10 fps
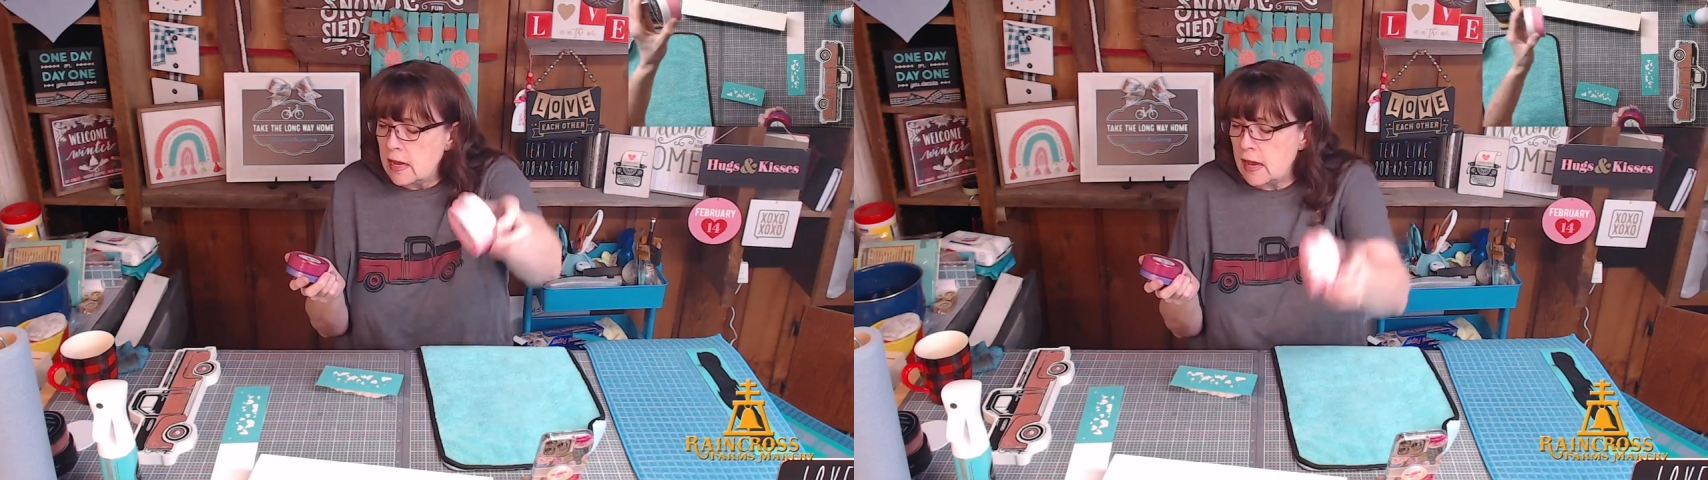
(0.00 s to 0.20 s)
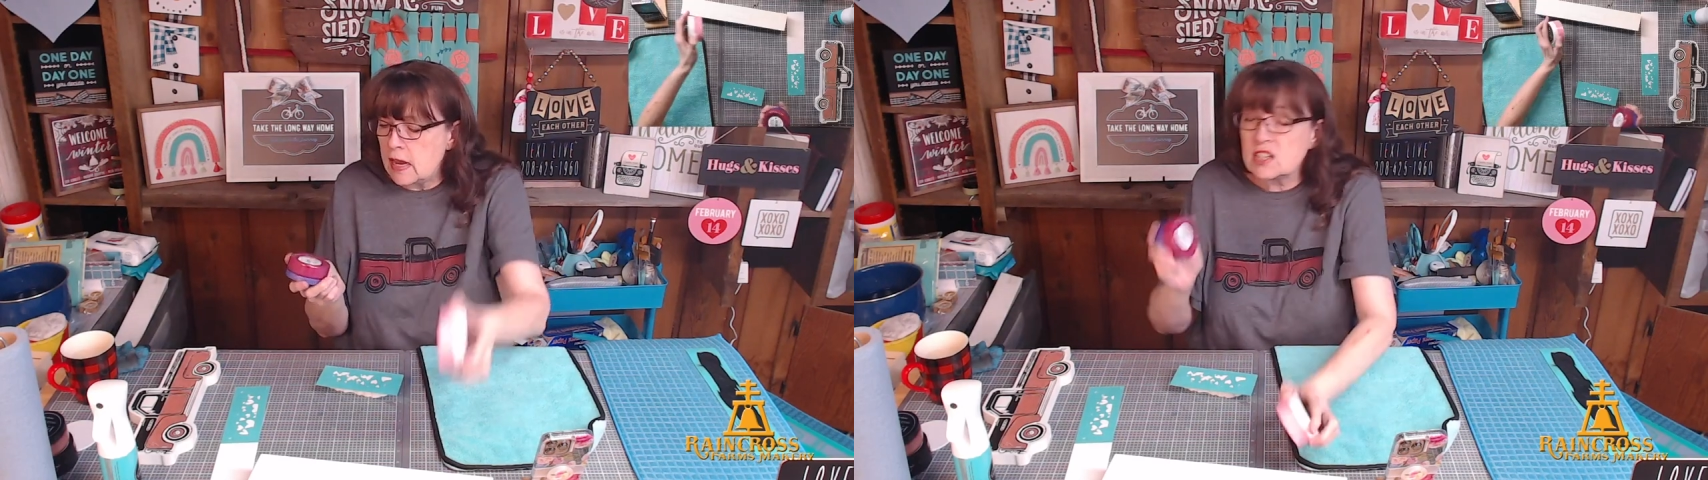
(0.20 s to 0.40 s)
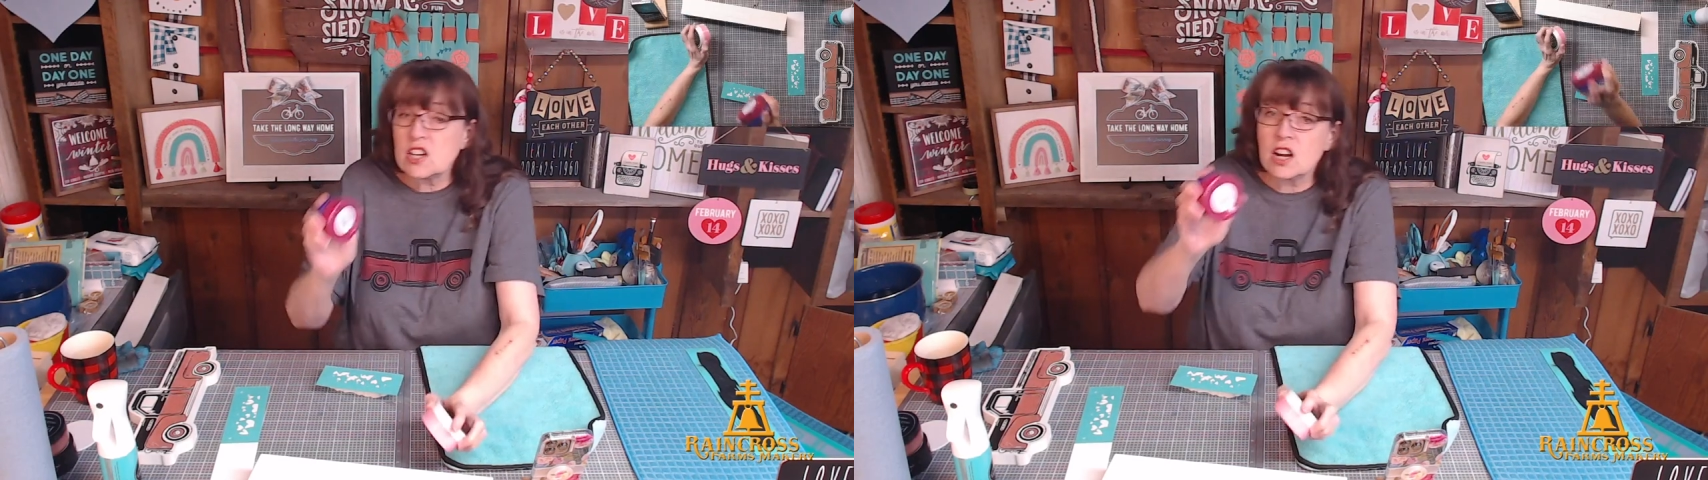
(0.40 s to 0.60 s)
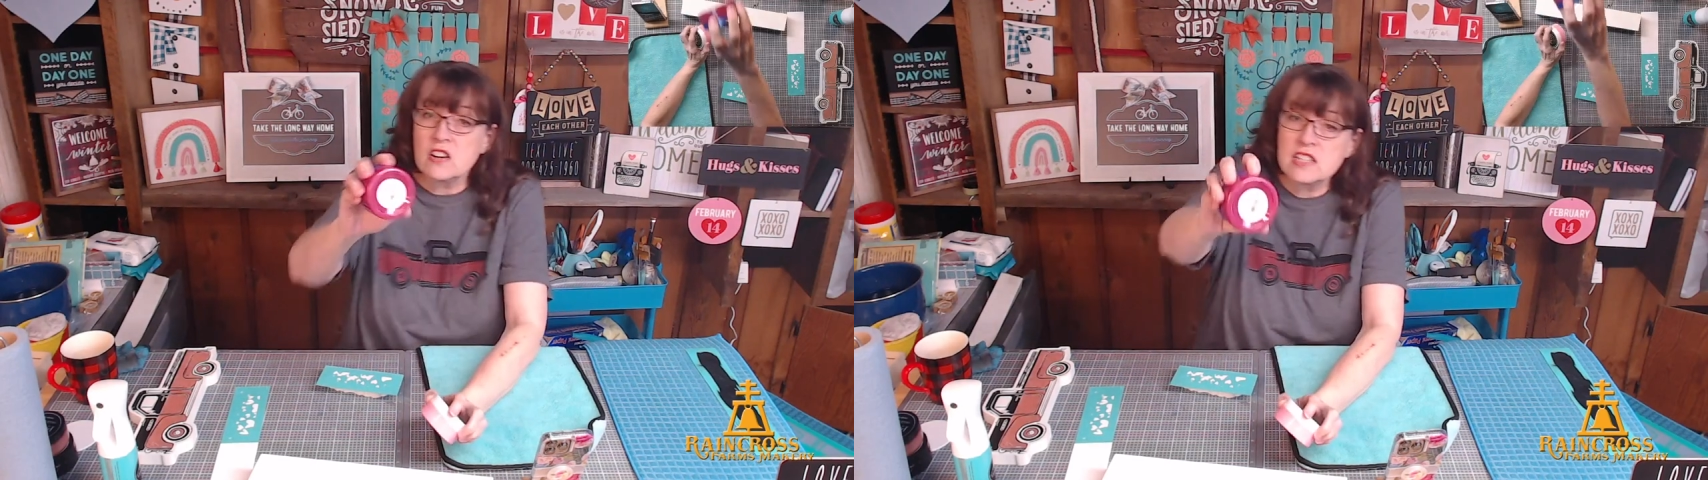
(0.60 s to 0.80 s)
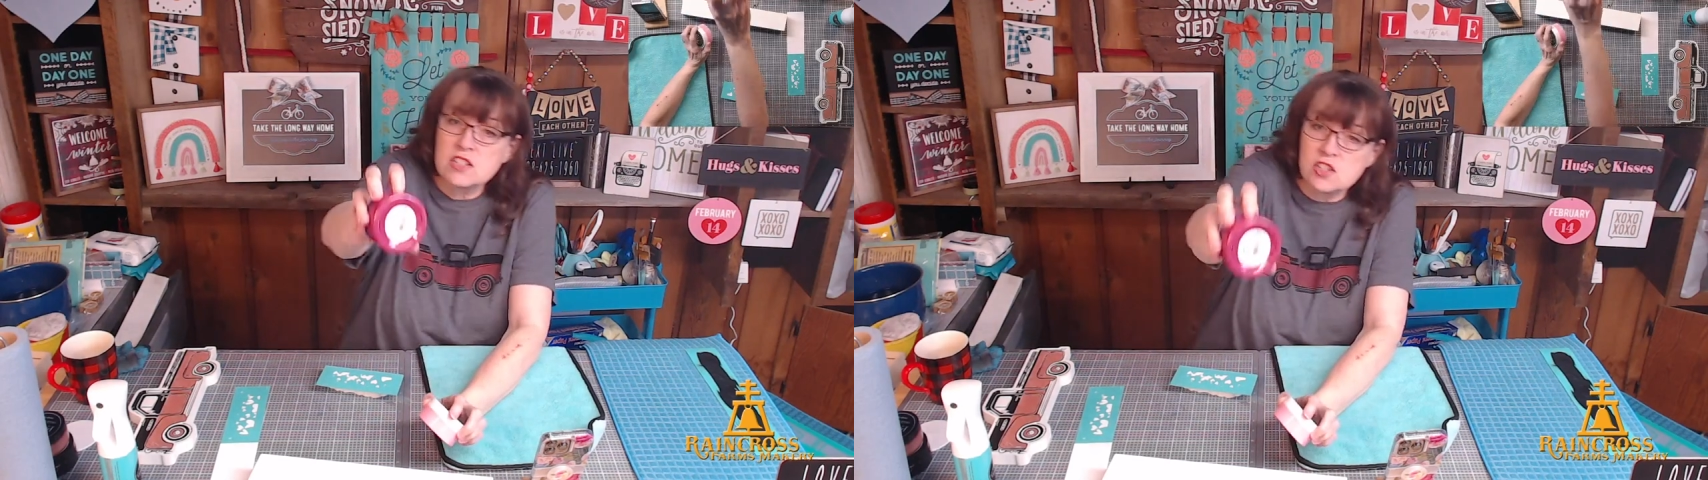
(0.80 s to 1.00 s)
And
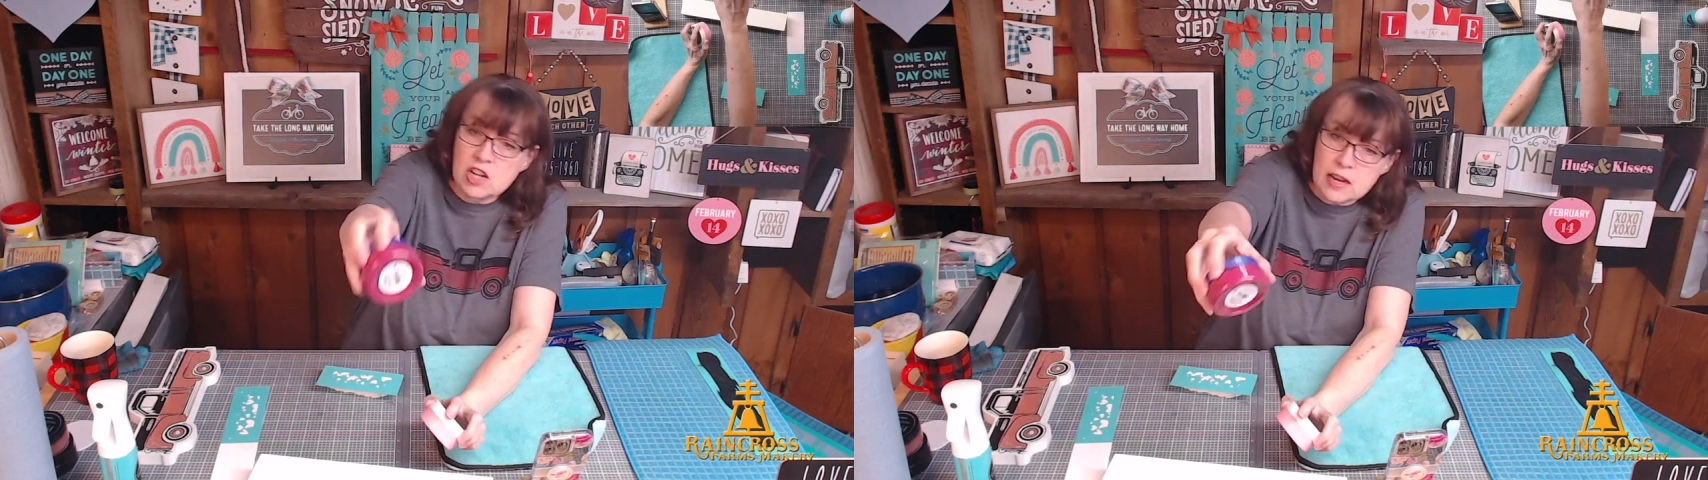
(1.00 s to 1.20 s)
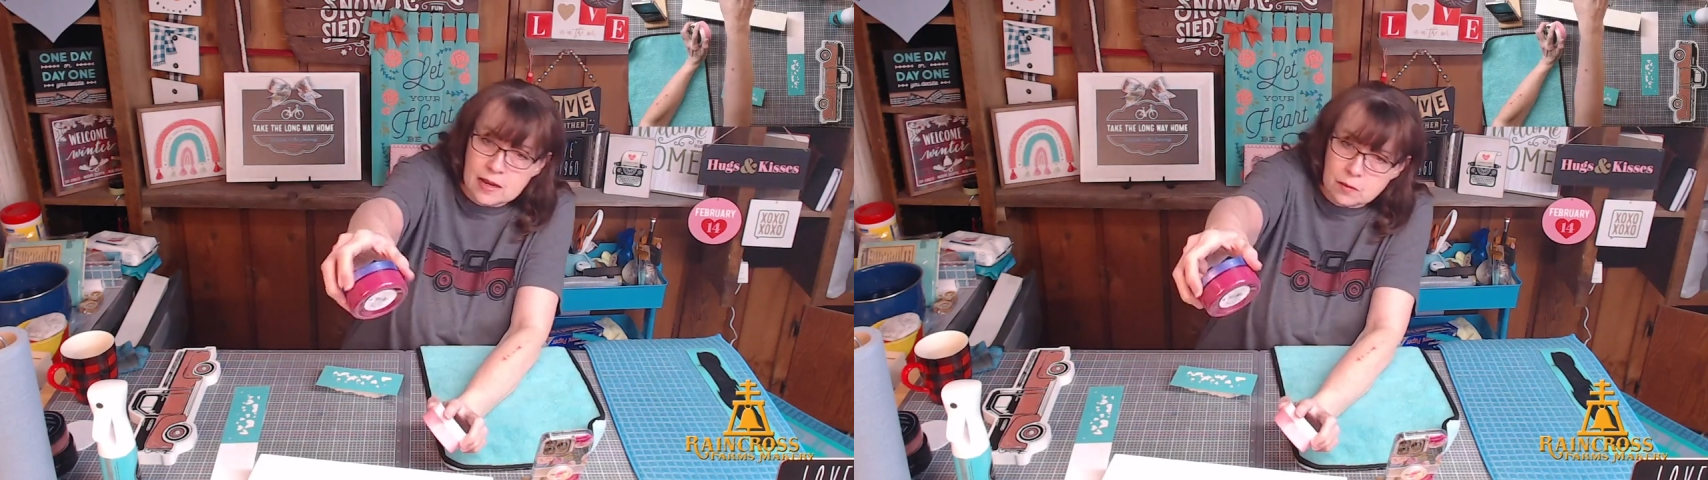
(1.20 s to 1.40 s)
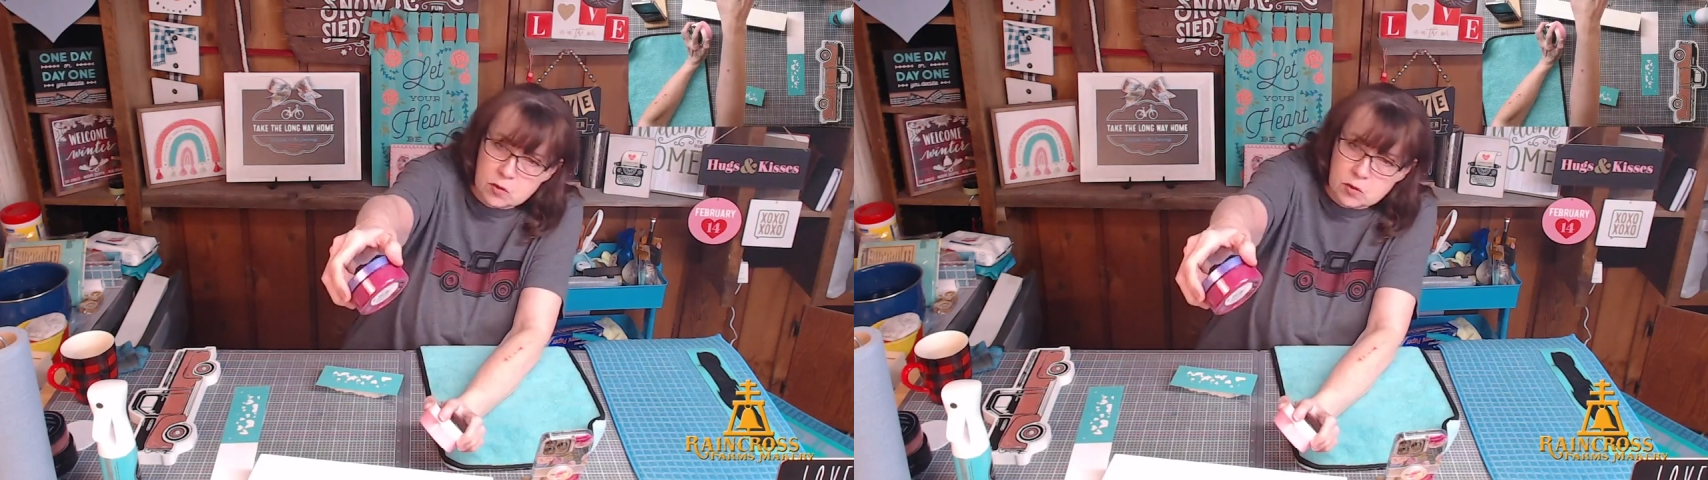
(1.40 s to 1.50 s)
currant jam,